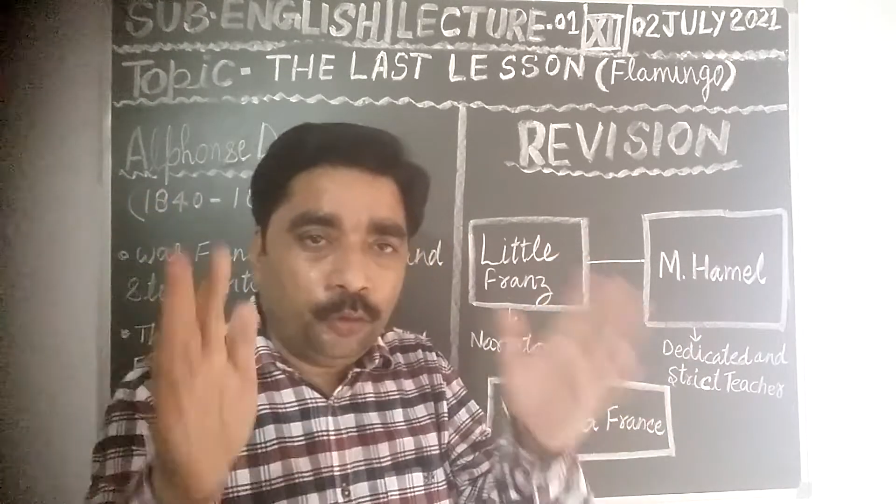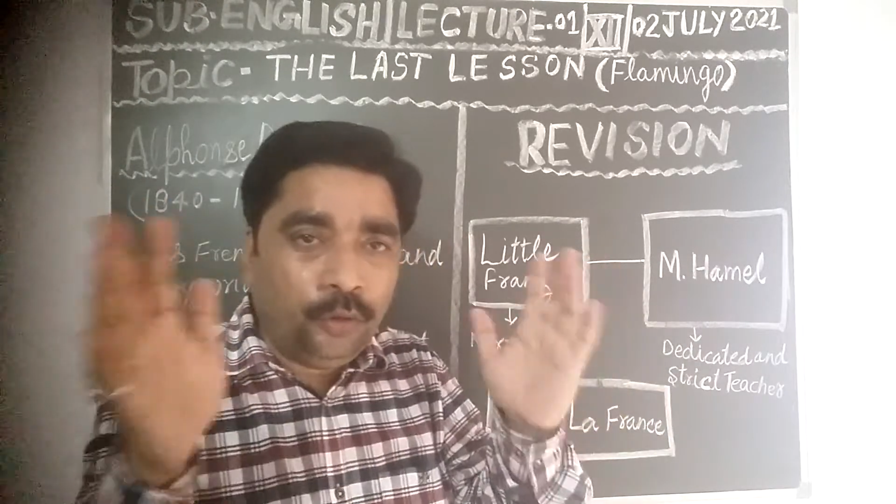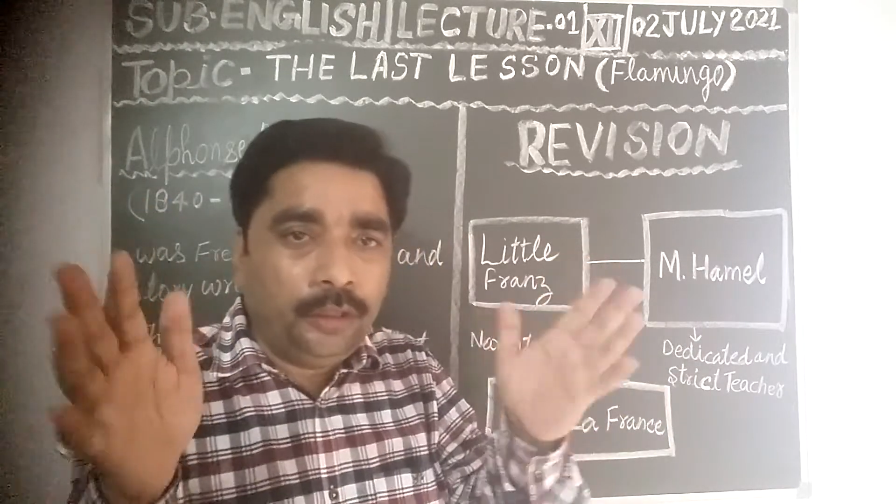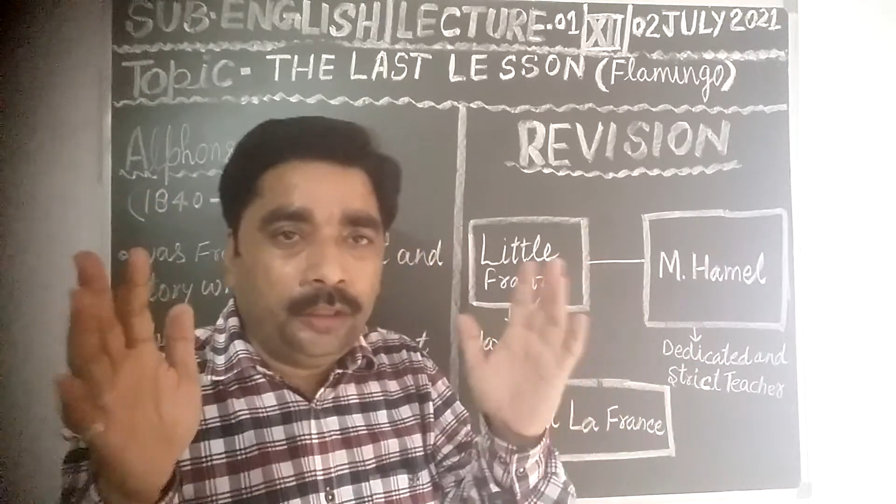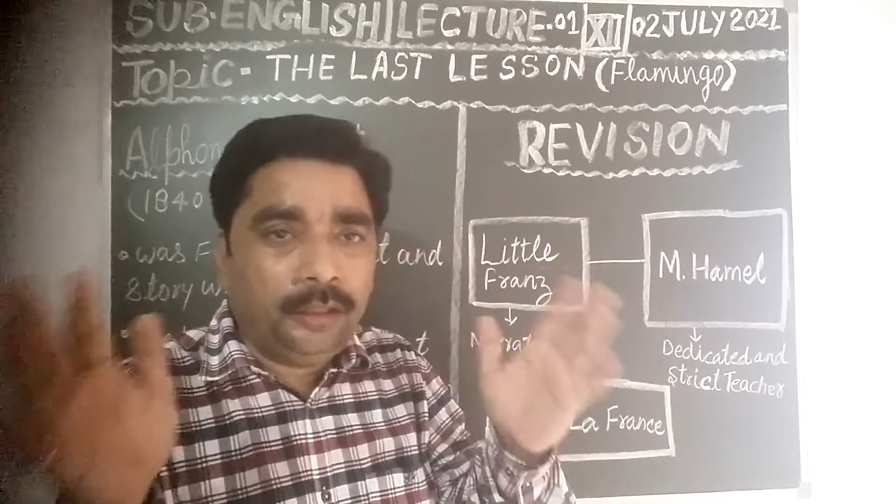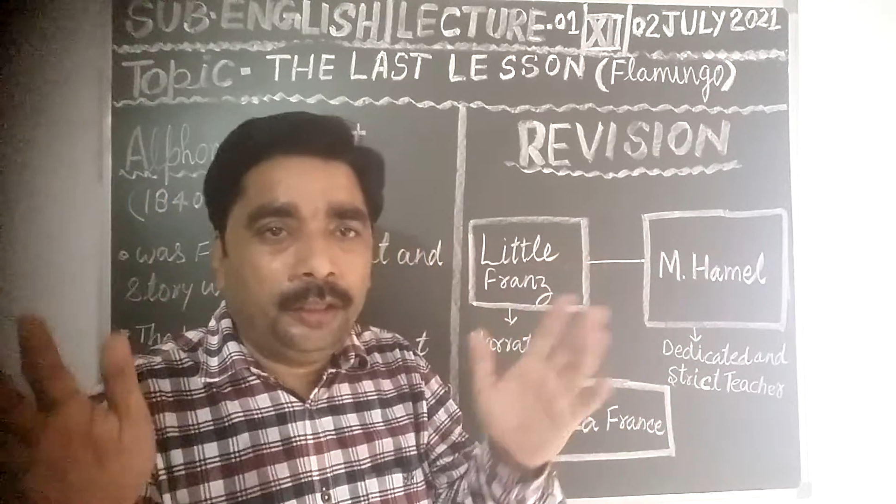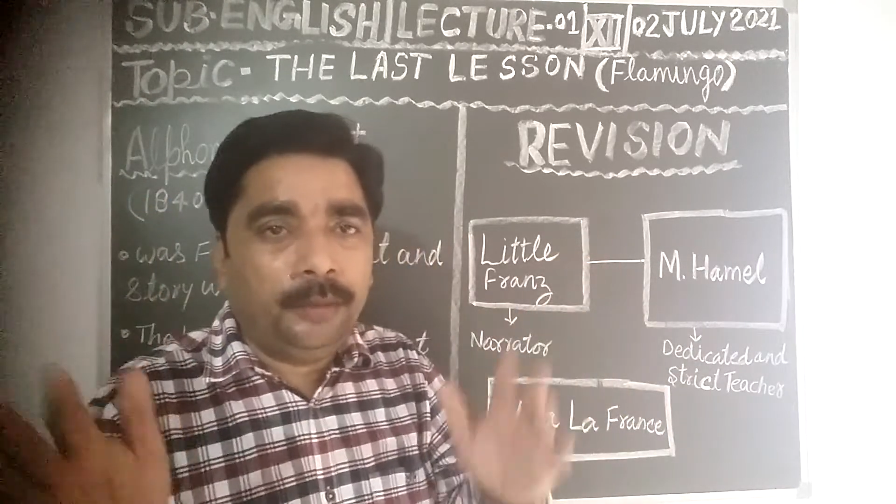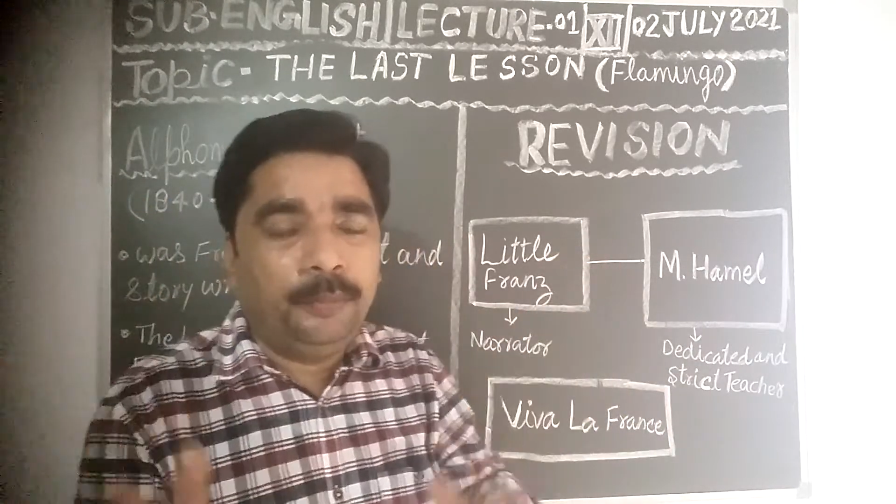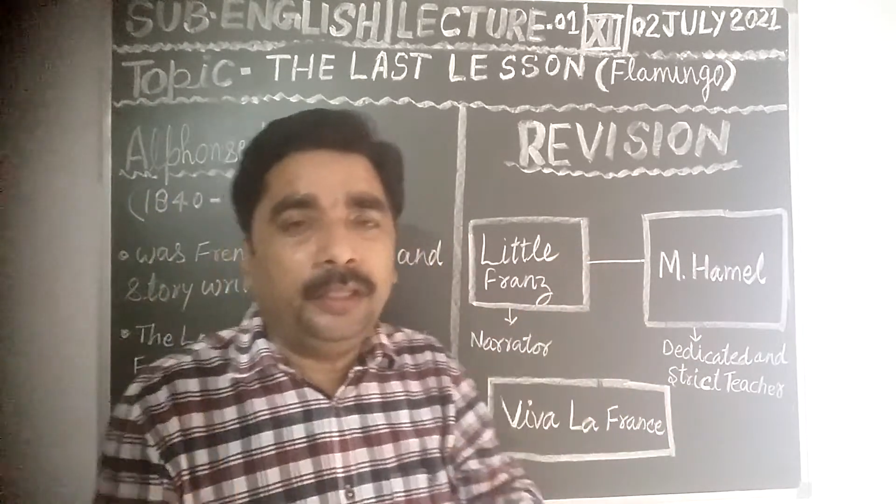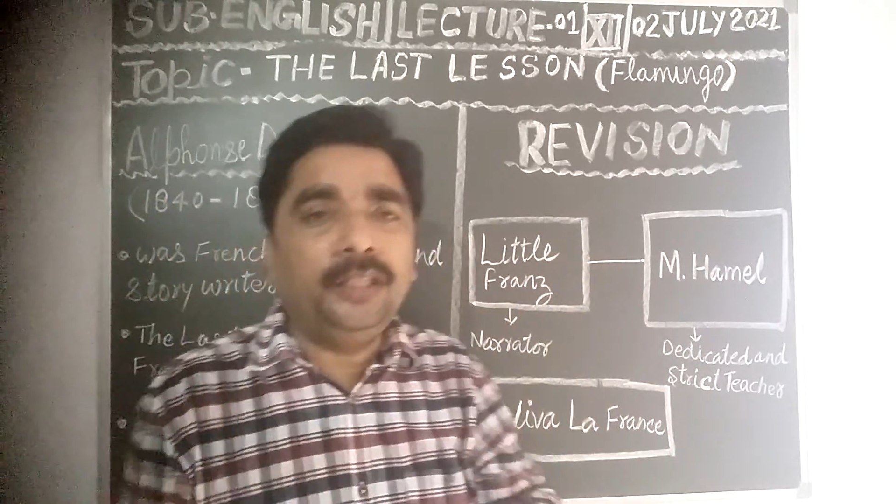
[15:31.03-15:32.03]
told
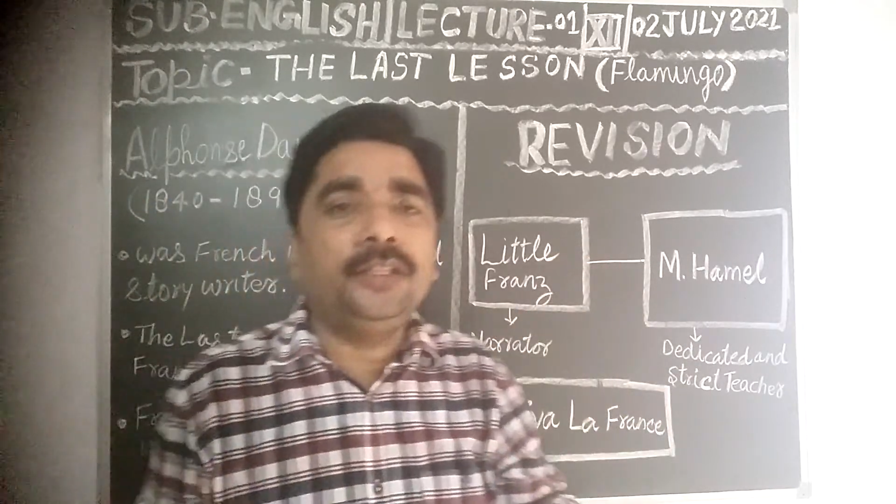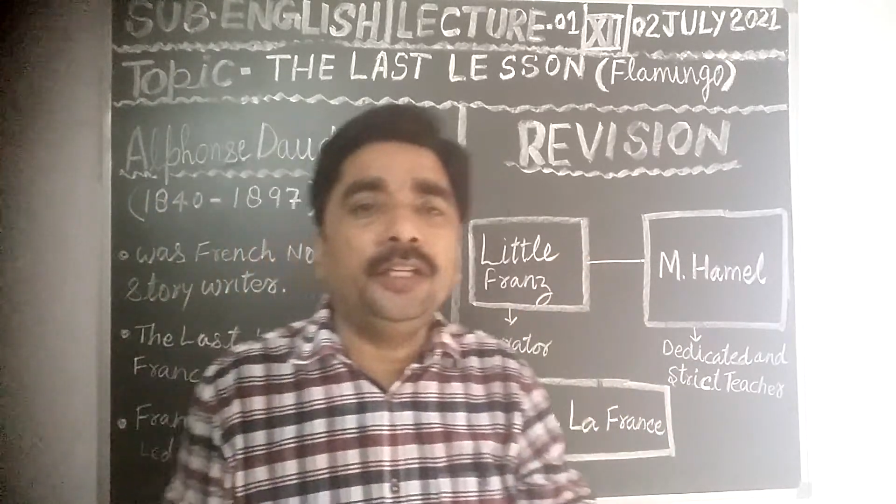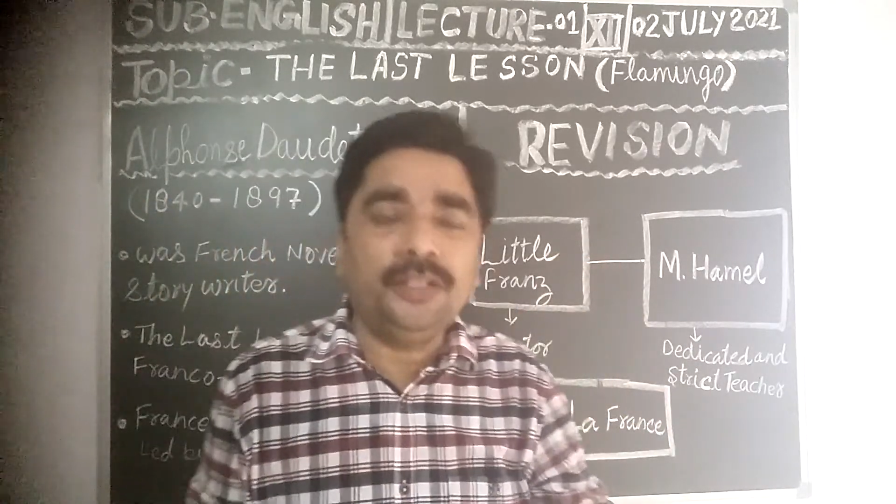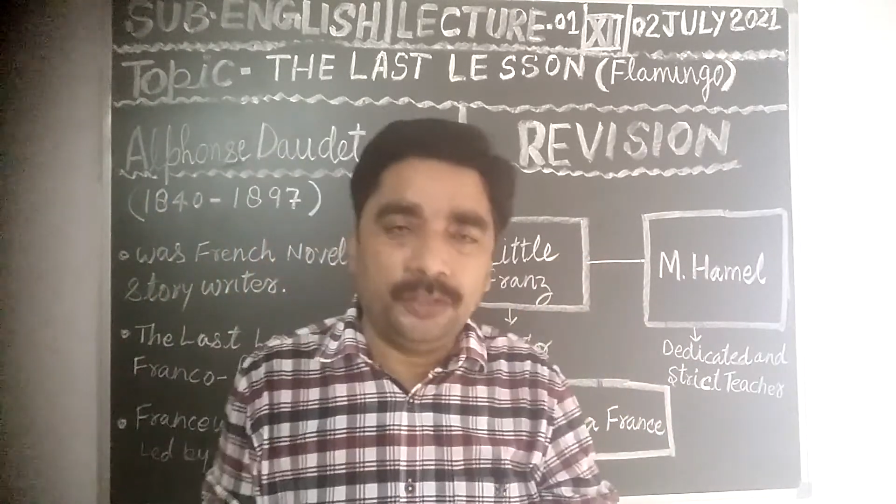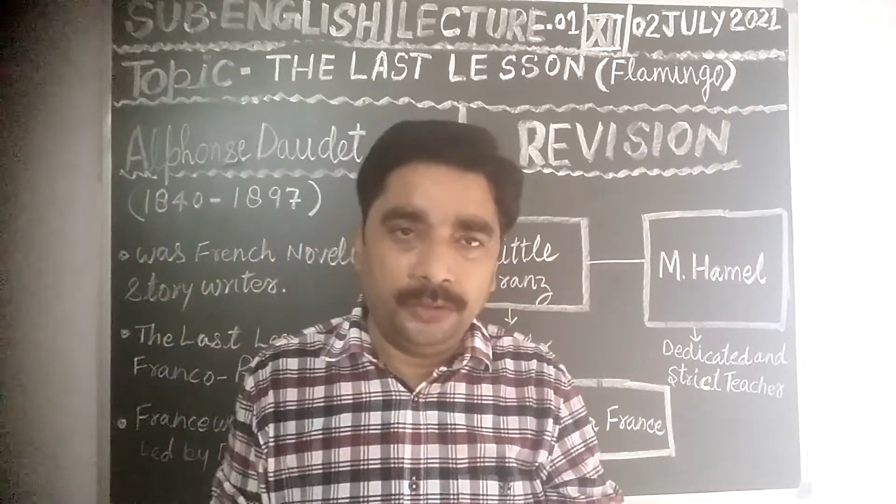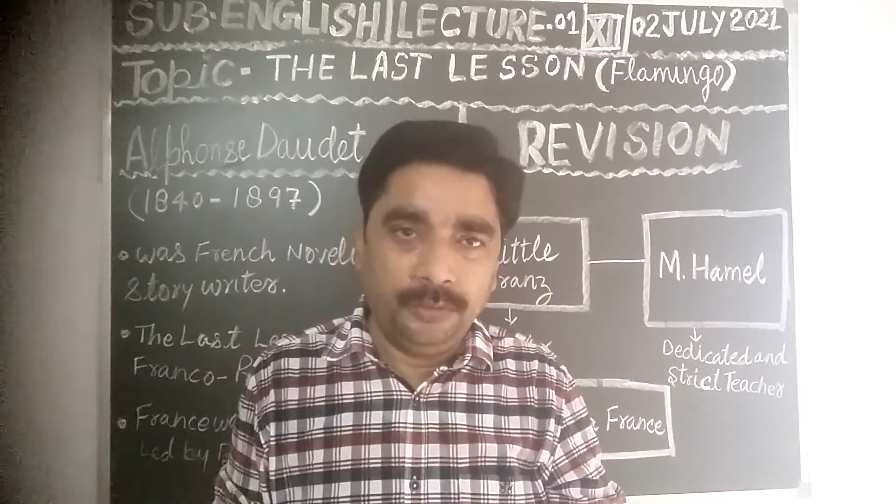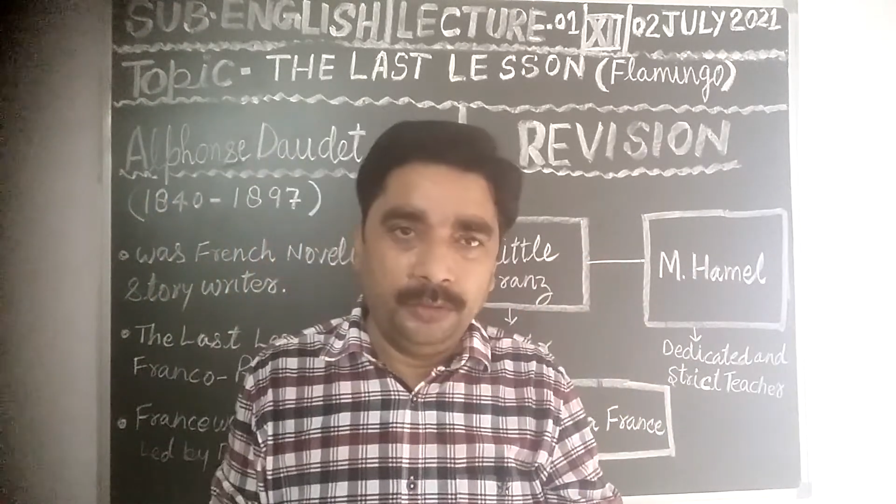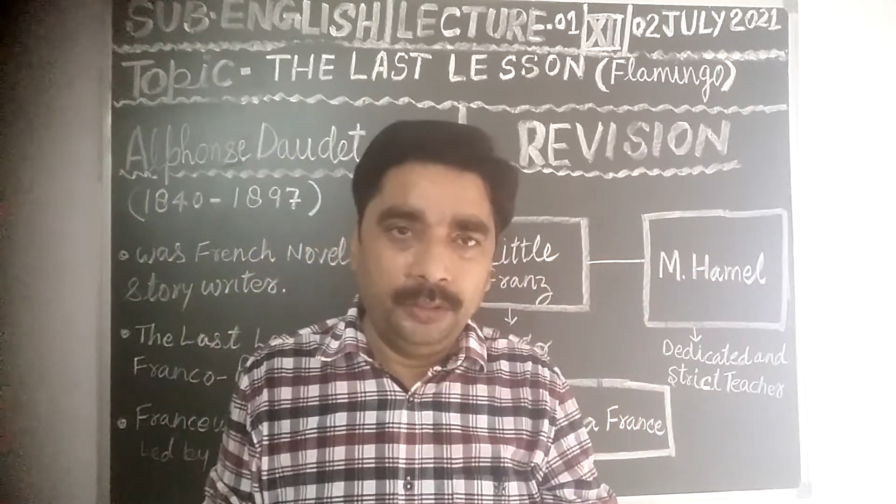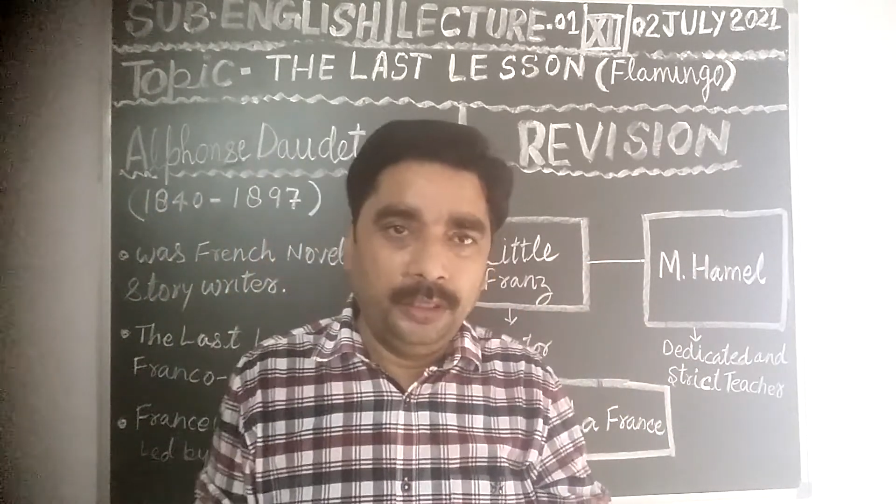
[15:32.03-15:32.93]
many things.